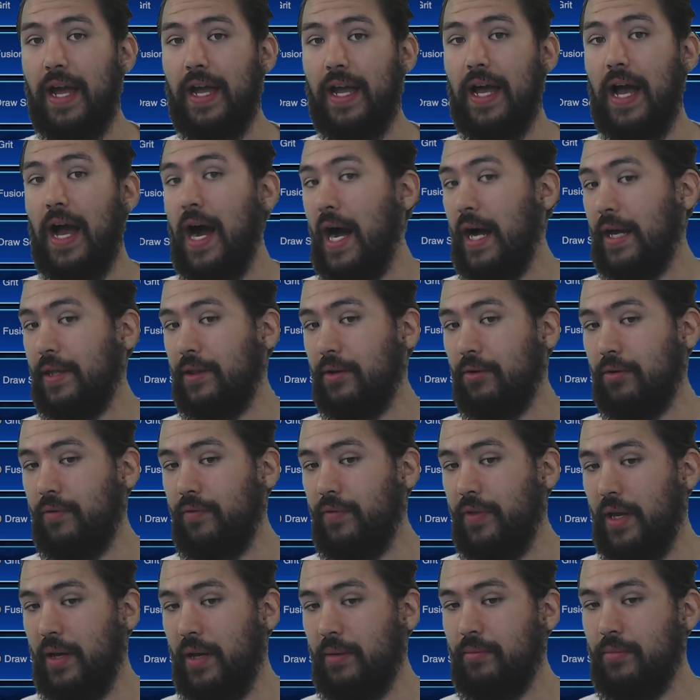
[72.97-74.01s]
either of
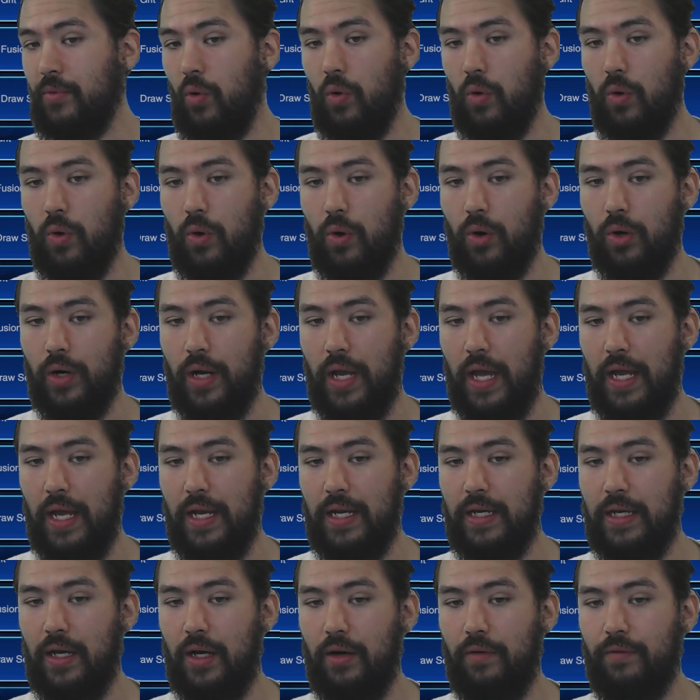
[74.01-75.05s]
them or any
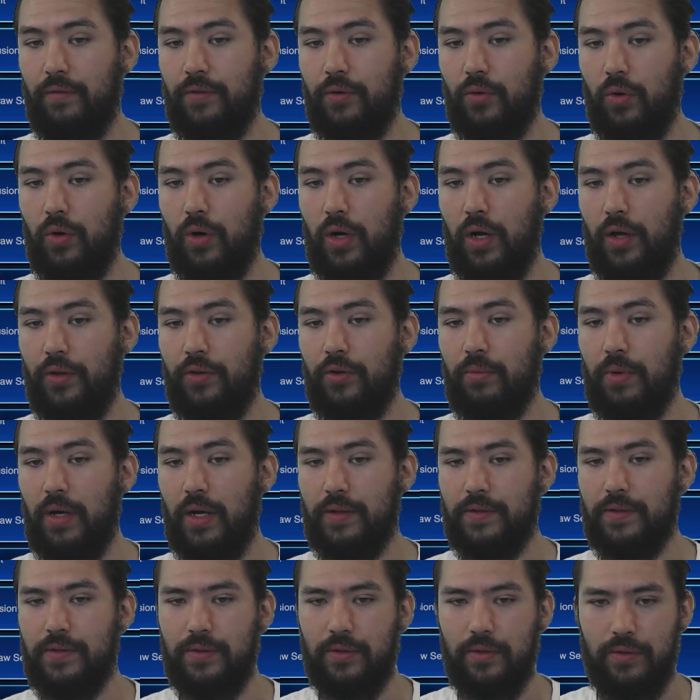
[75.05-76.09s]
of your other
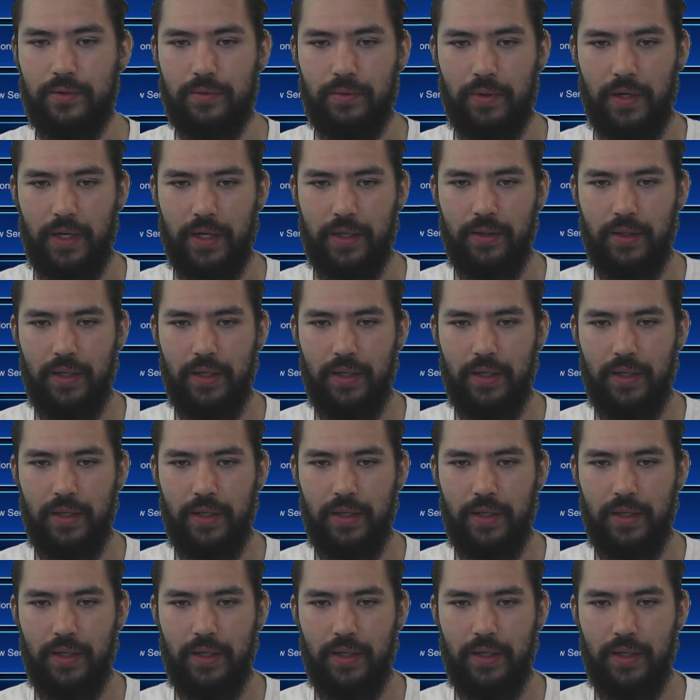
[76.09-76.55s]
monsters, right?